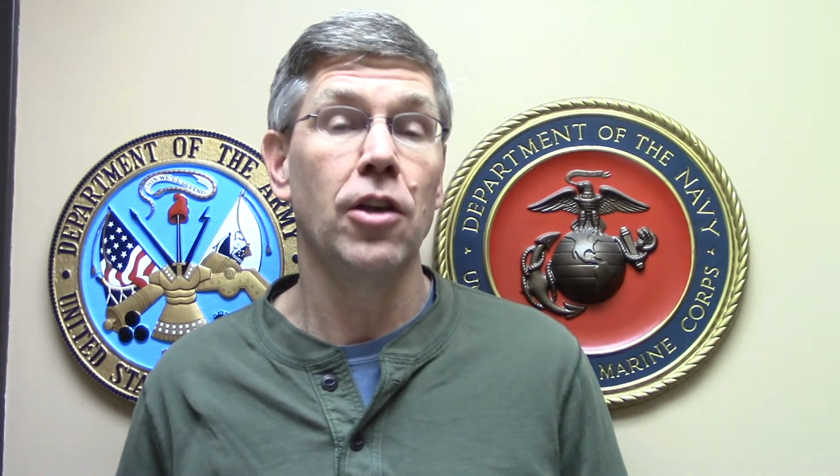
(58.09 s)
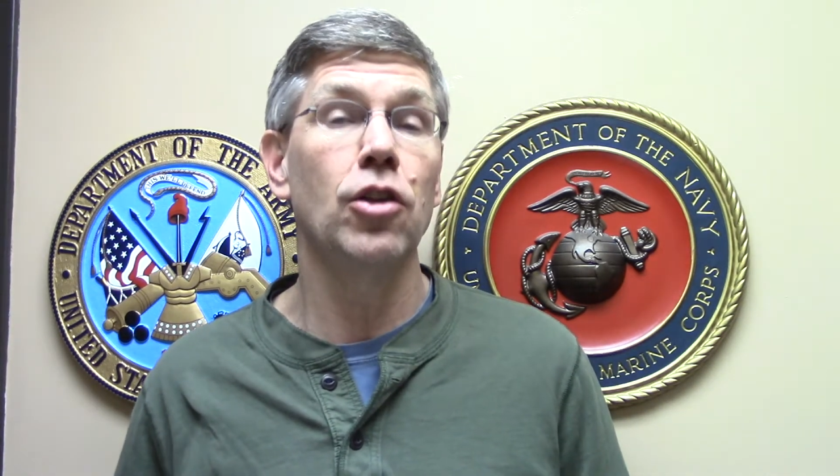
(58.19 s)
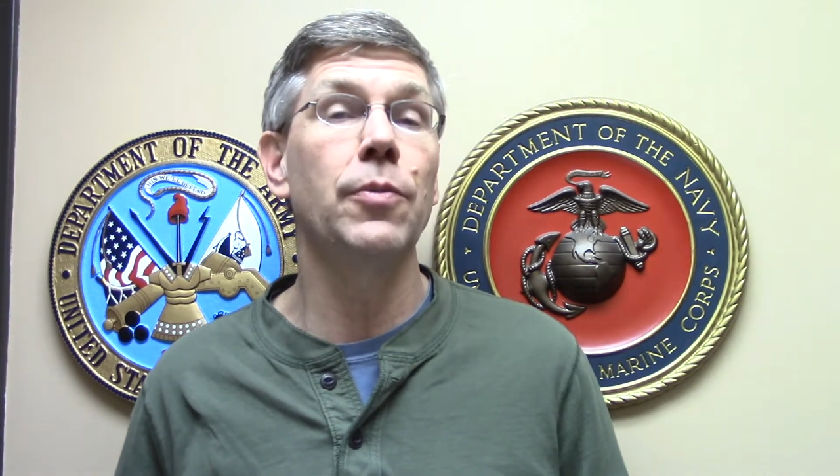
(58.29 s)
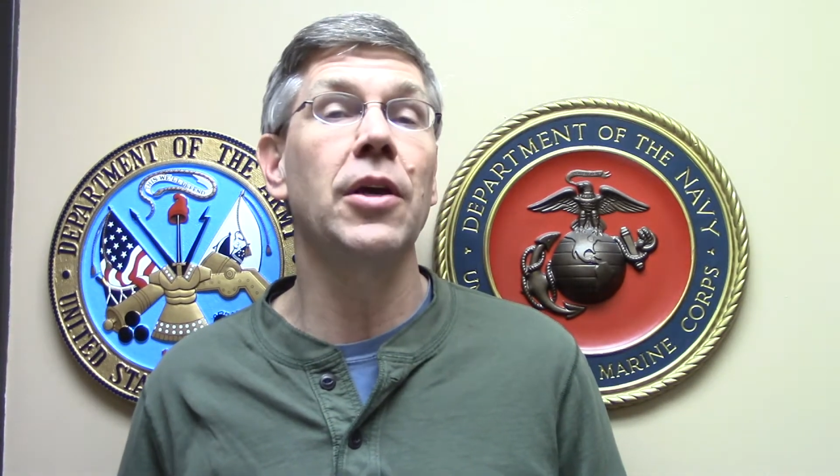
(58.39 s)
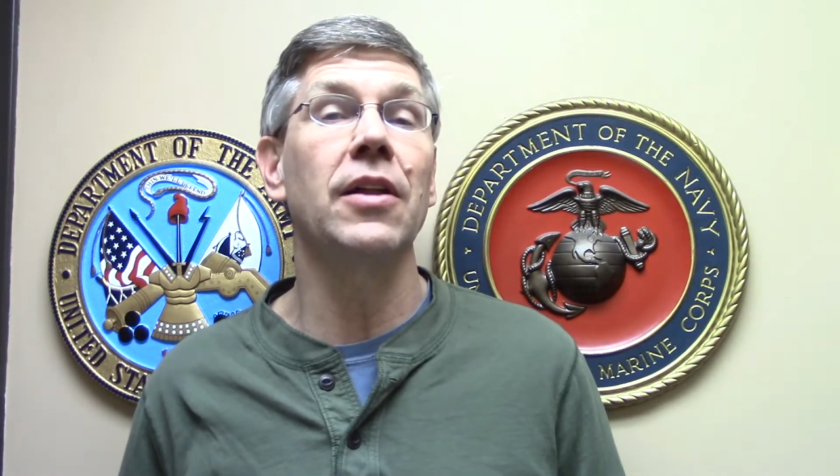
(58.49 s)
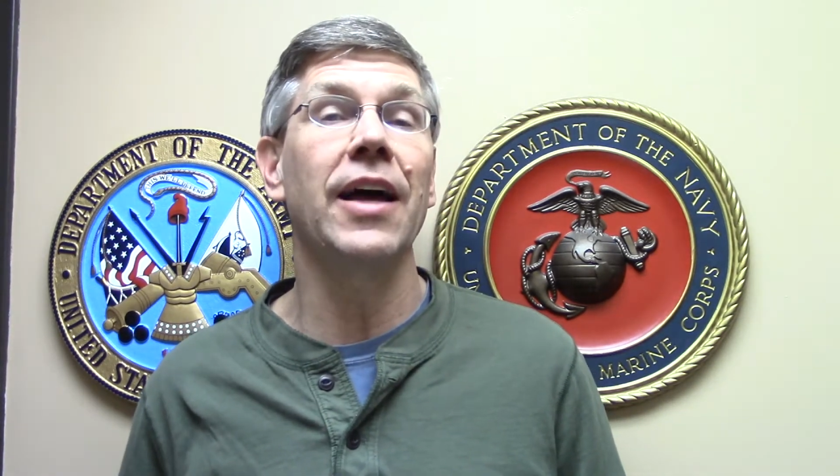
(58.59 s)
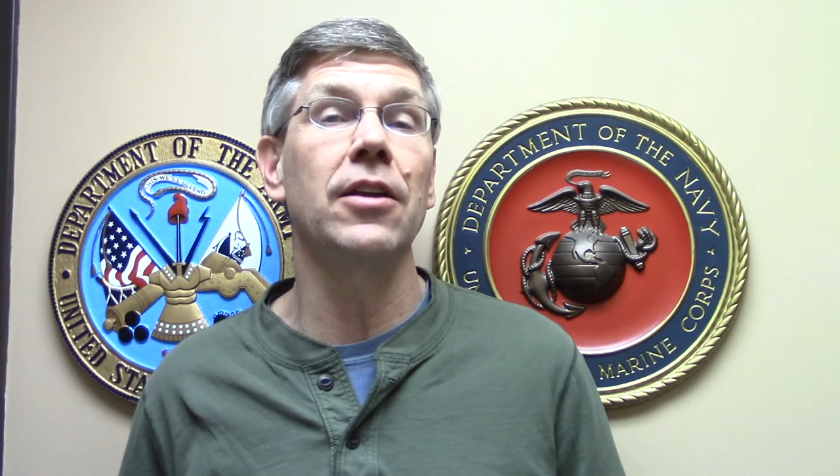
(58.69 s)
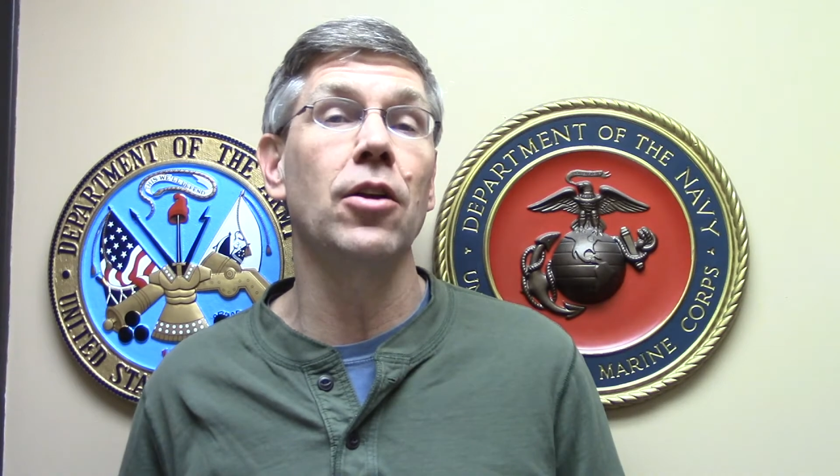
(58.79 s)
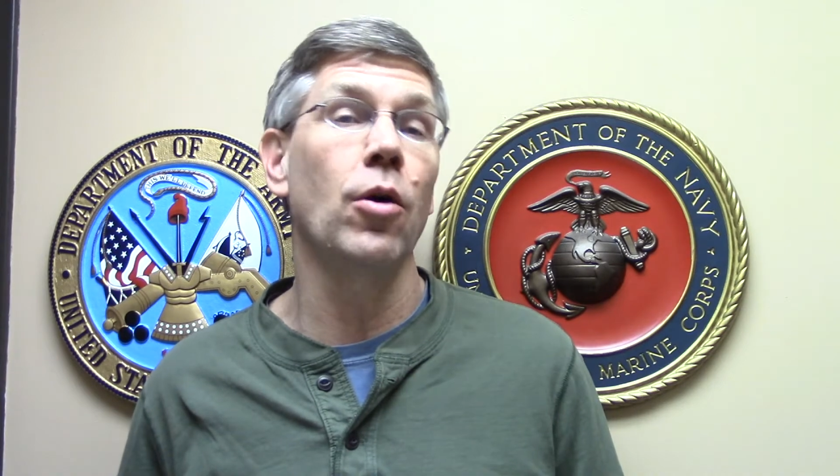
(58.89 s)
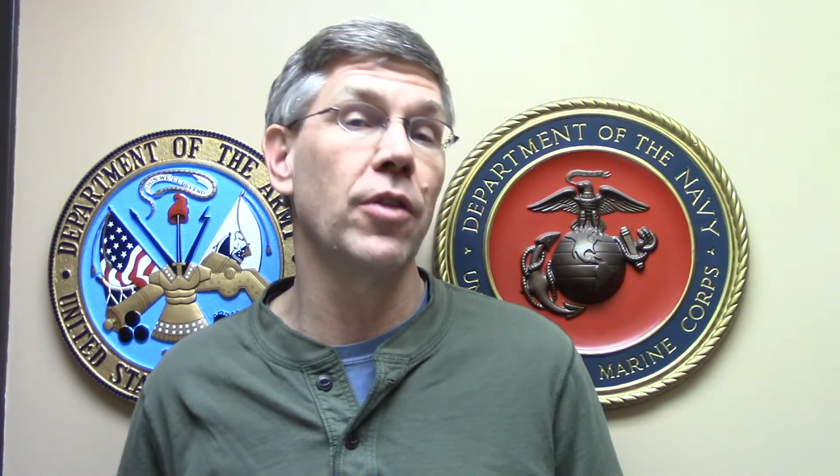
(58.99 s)
You'll be glad
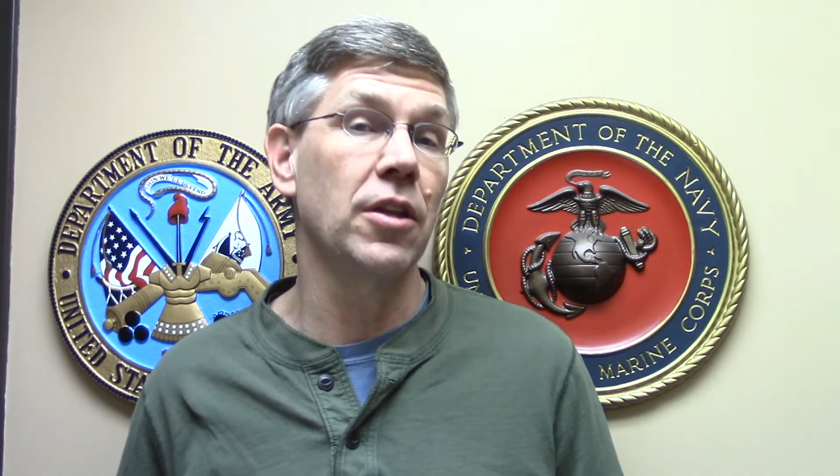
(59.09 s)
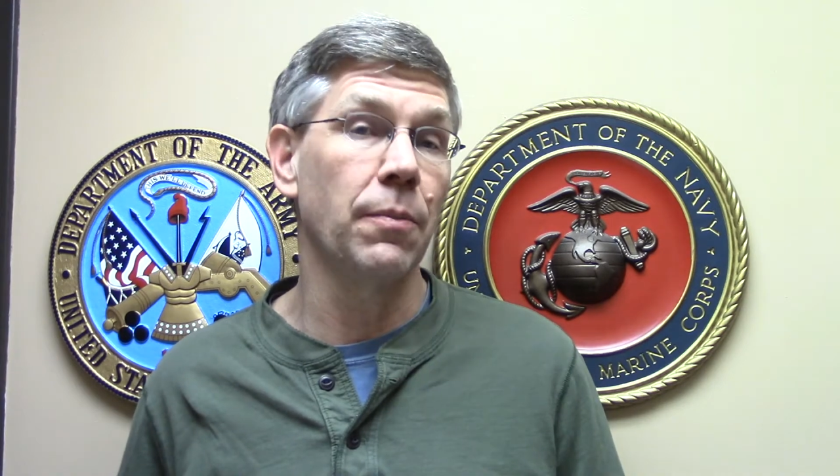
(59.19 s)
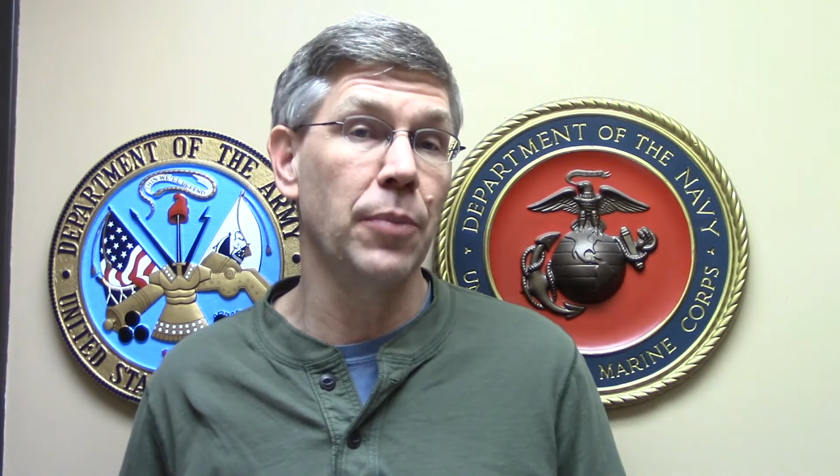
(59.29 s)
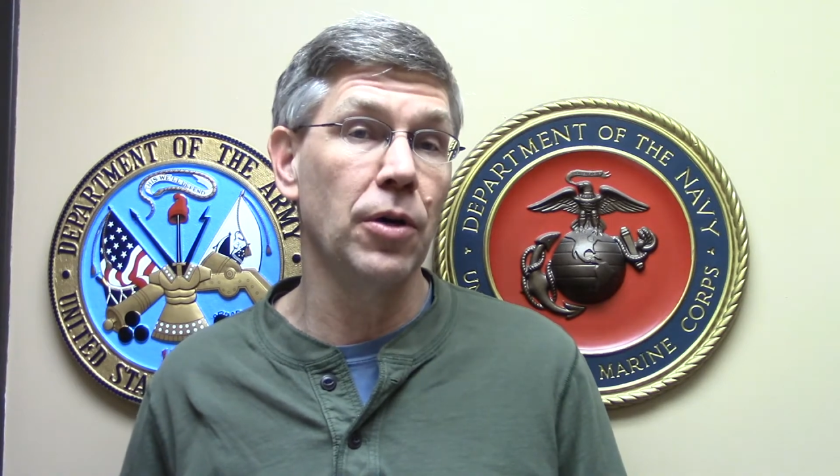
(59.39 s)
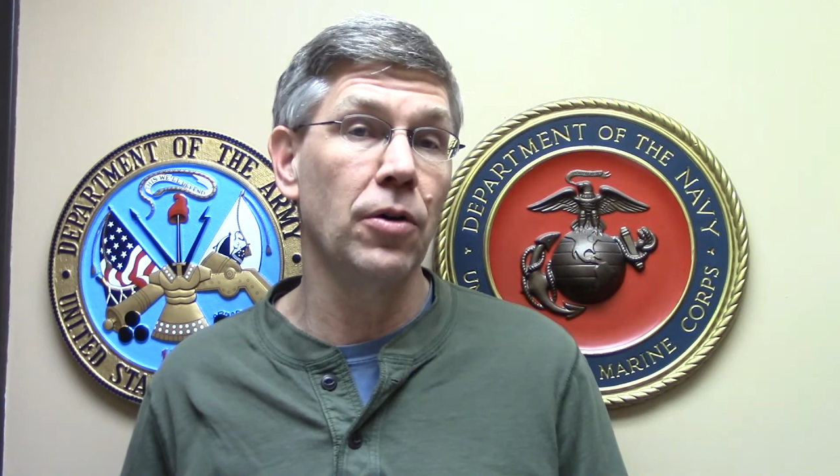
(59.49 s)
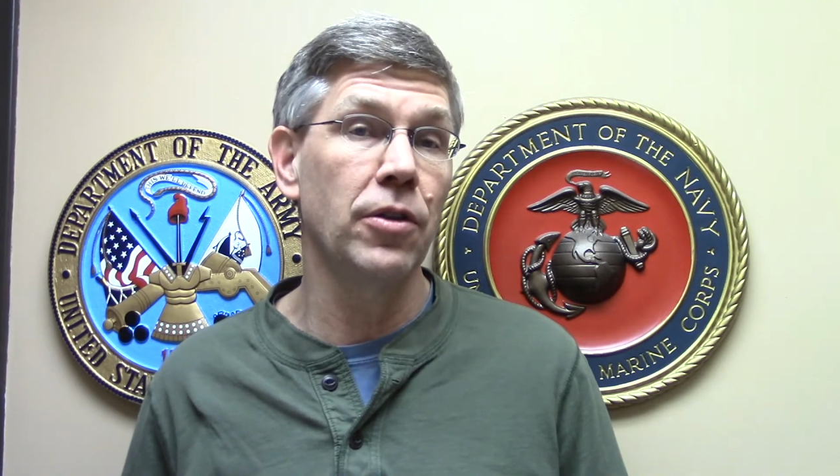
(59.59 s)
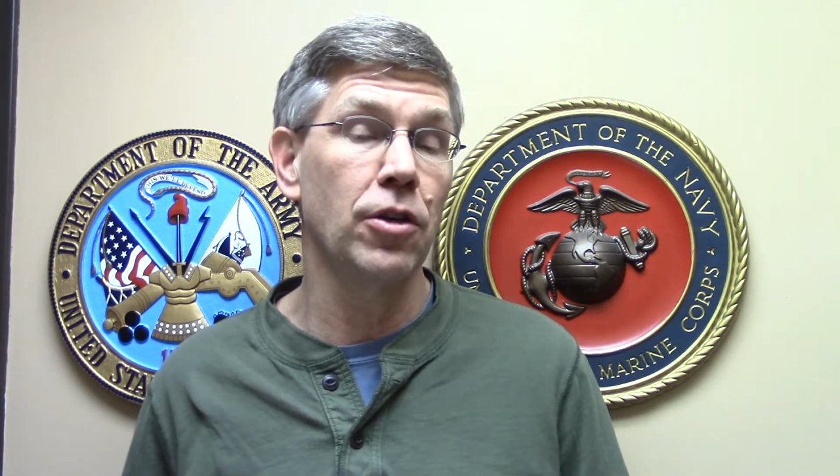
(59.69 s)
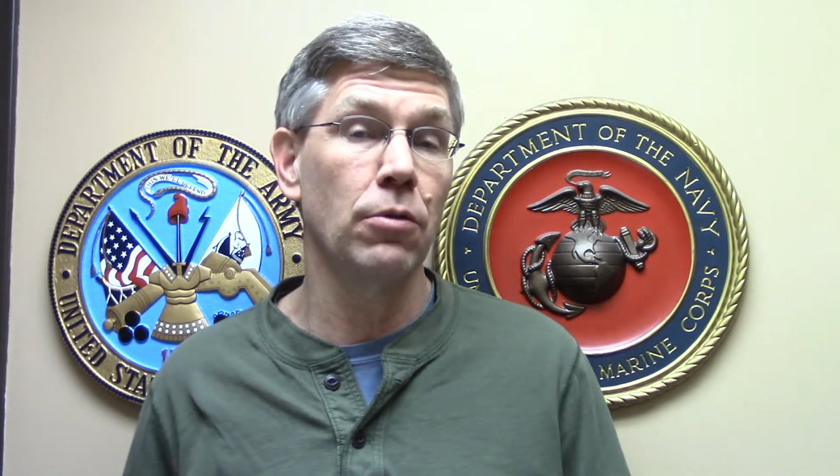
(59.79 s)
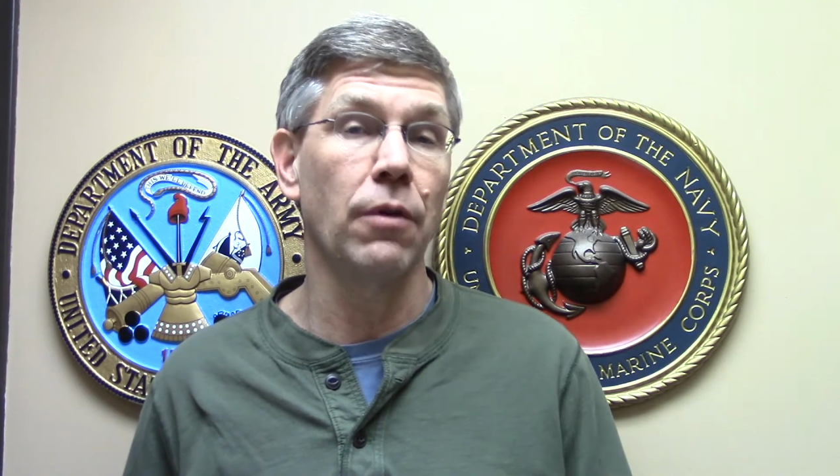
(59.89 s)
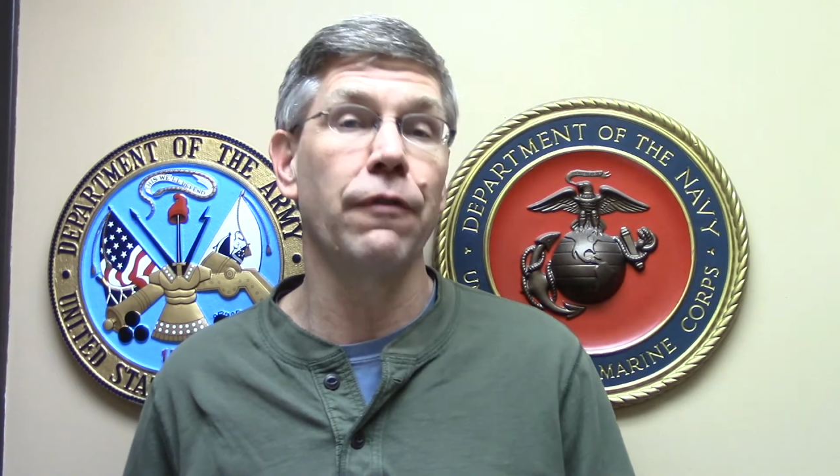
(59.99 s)
to know that the bill that
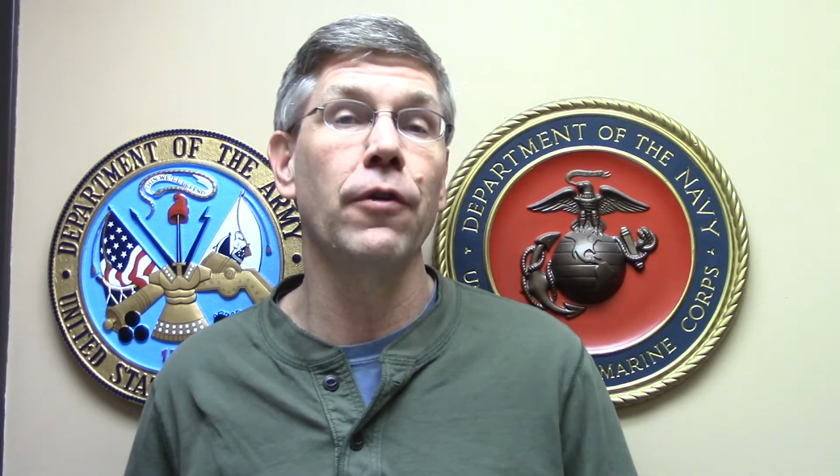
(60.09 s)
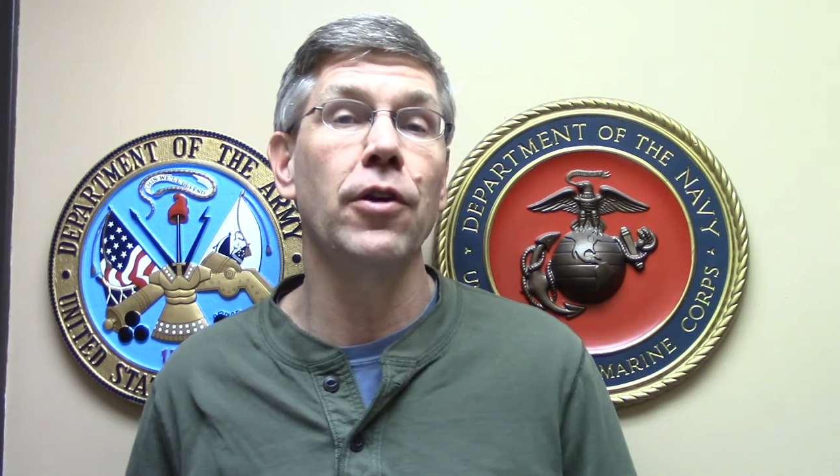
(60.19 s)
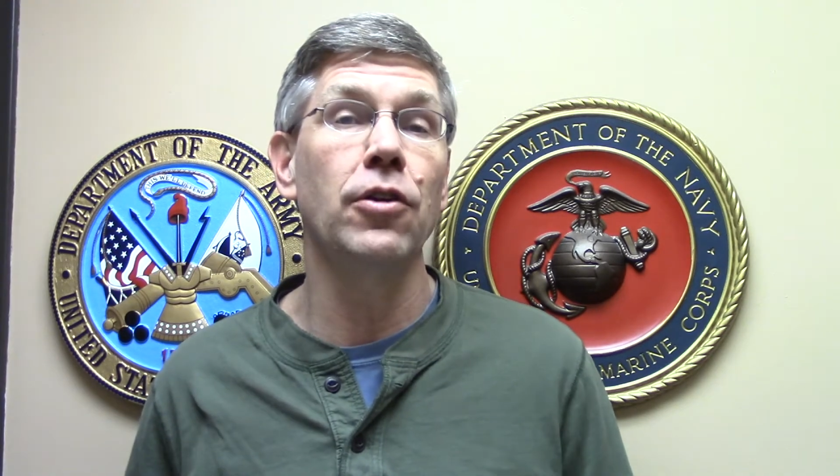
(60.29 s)
you're referring